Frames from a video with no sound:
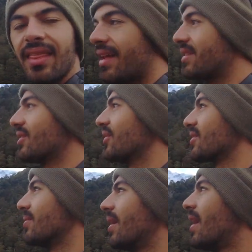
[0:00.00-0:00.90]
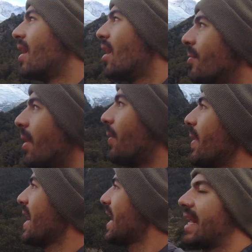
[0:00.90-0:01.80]
That is awesome. But
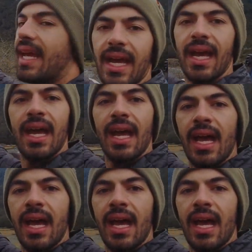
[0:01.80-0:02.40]
we're heading